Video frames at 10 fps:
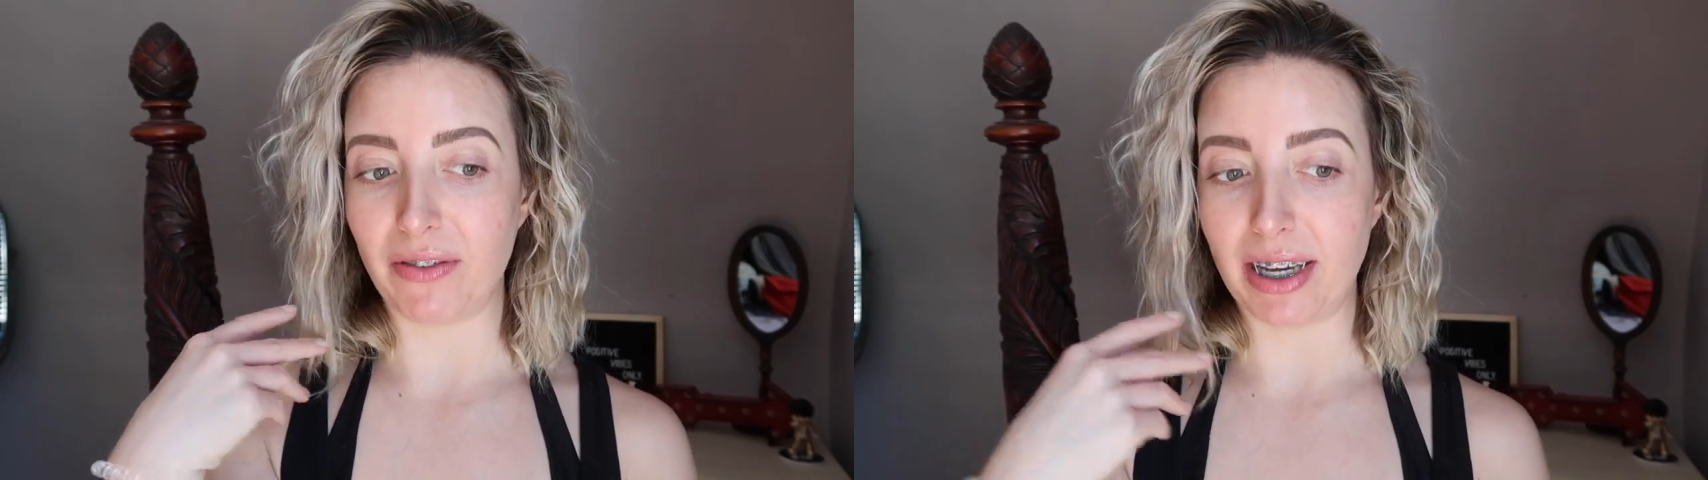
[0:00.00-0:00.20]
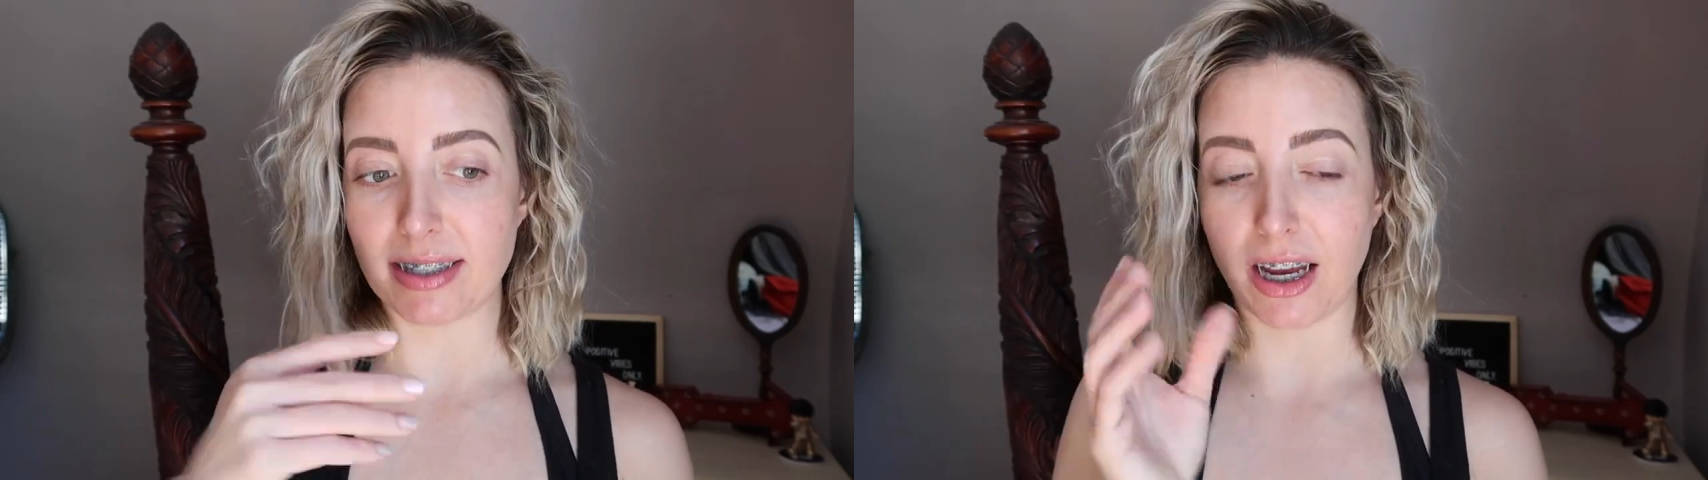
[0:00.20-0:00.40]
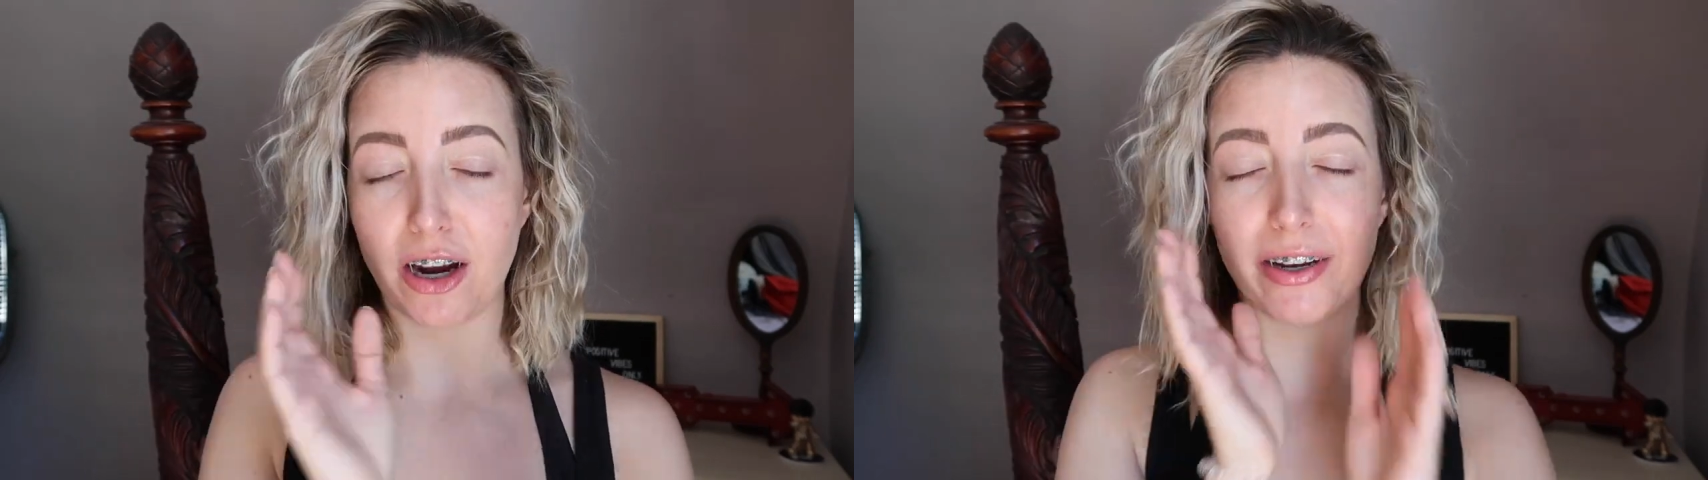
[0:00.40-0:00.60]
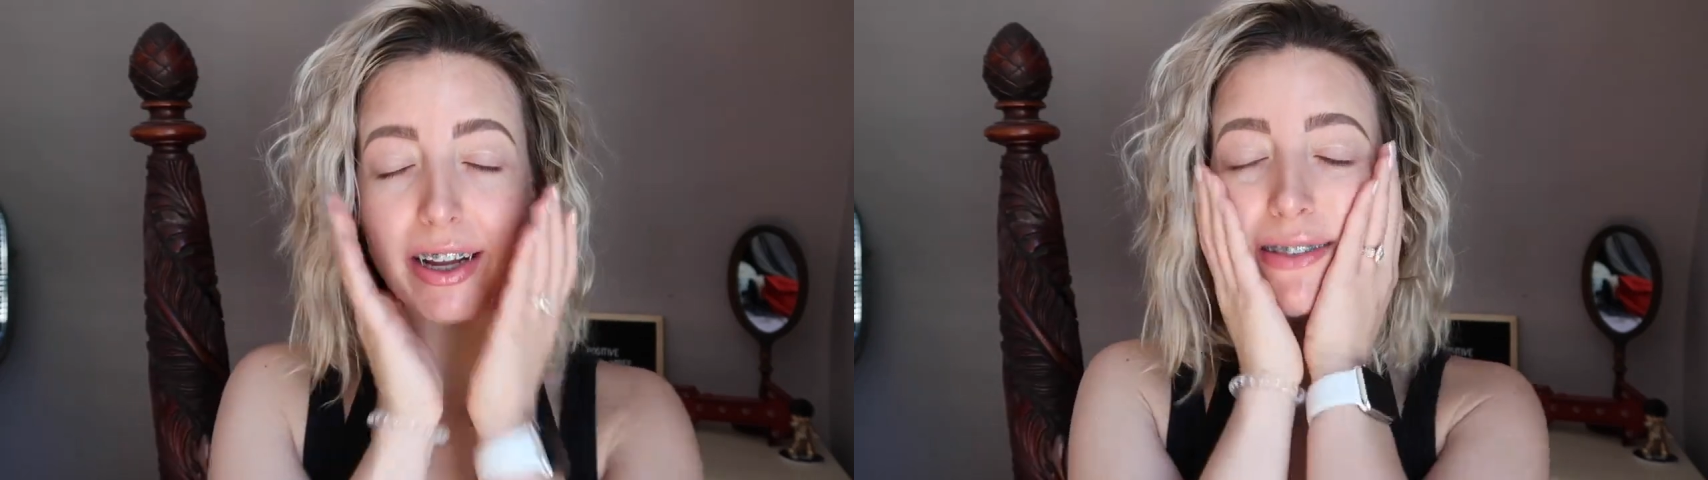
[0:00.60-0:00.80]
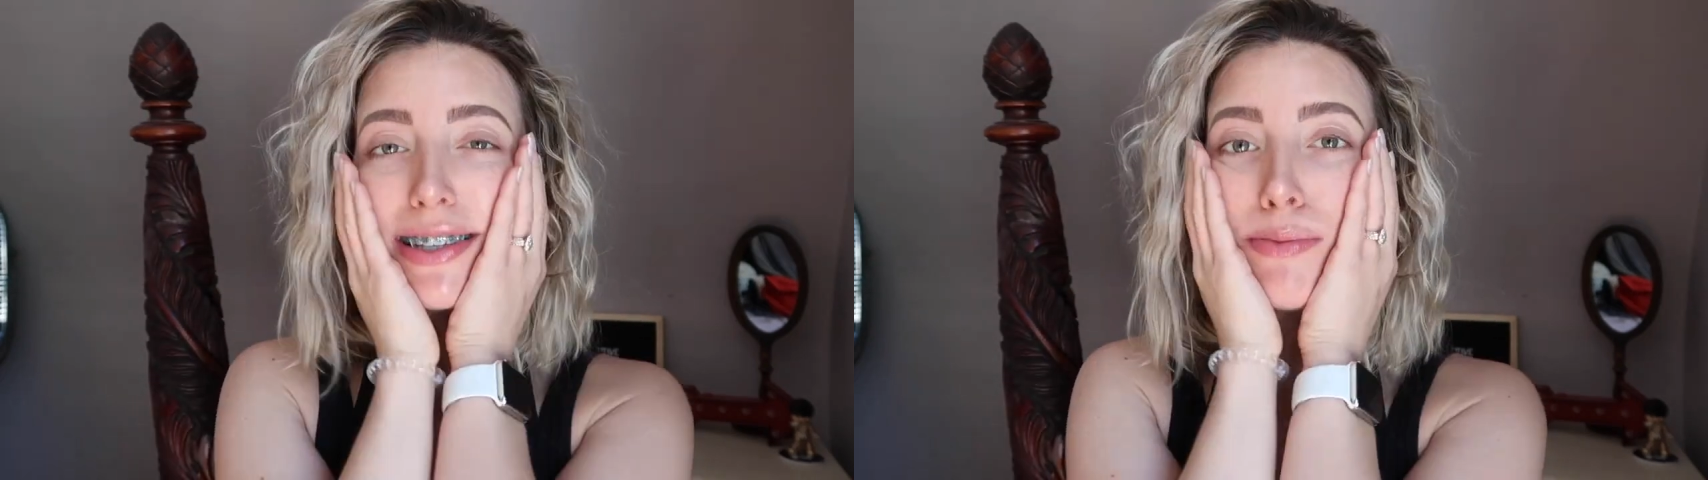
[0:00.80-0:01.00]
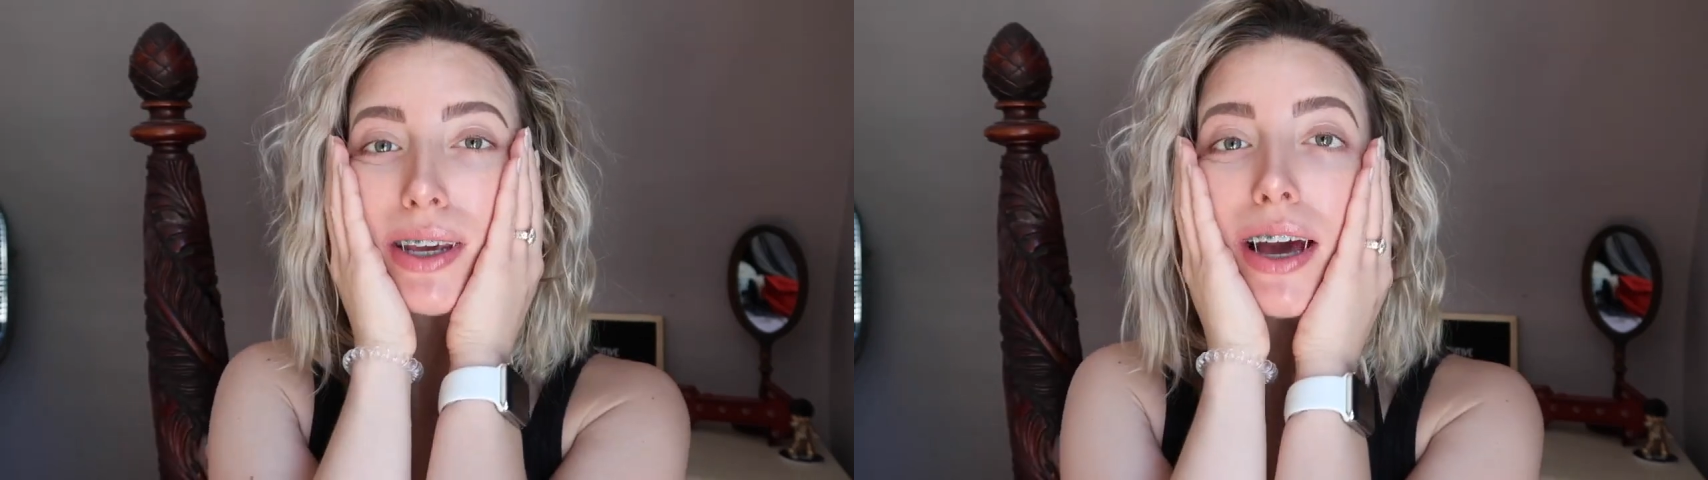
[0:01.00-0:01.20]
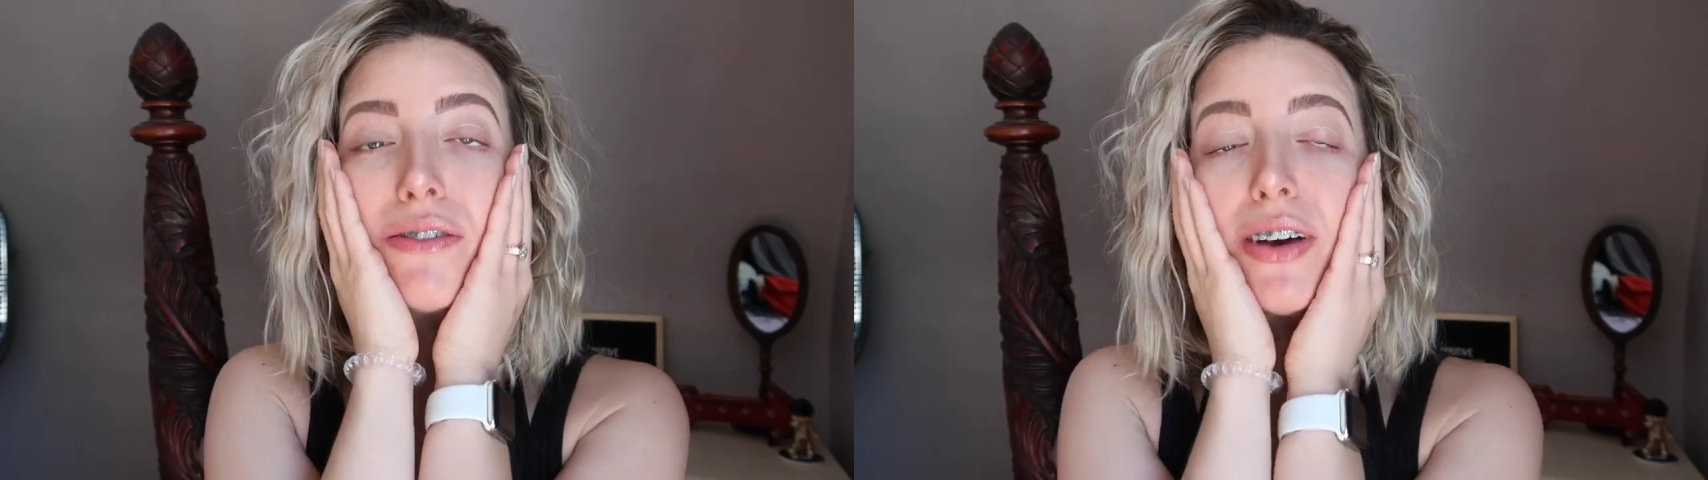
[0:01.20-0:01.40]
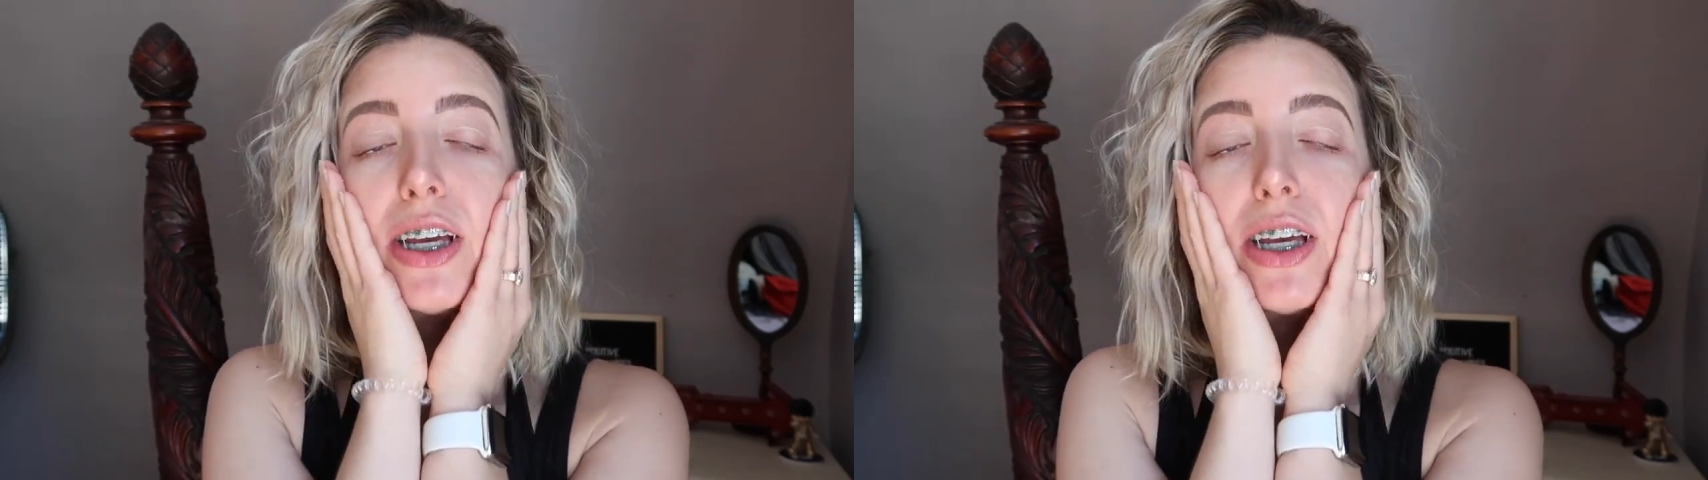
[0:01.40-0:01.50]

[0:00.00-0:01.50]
face. I already have SPF.